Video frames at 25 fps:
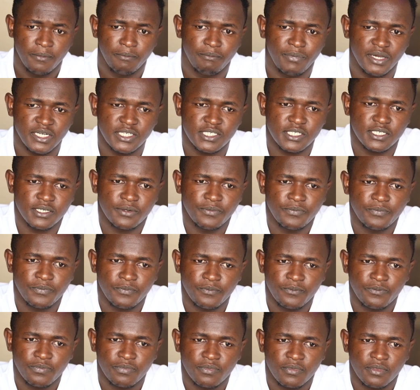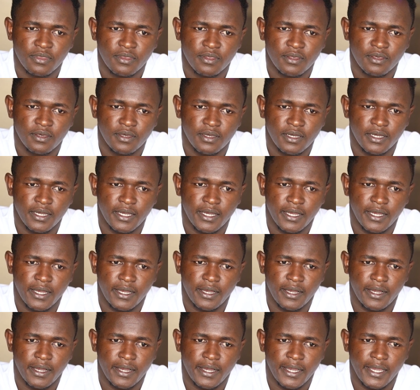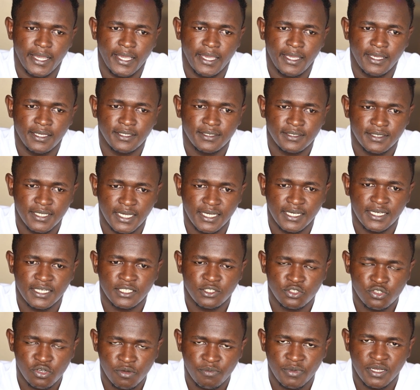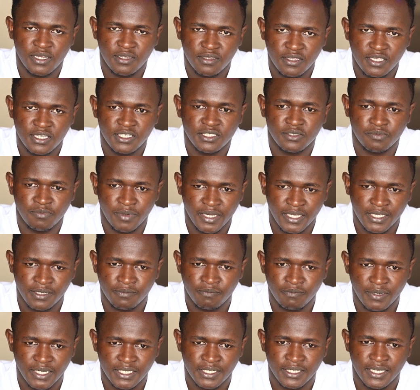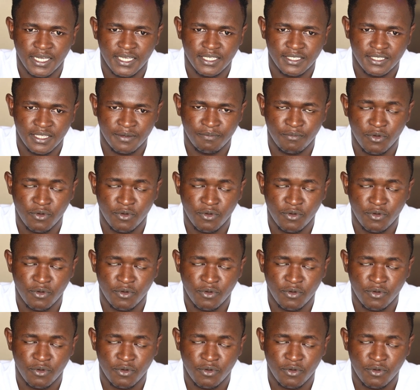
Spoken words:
But I started so many things, but guys, the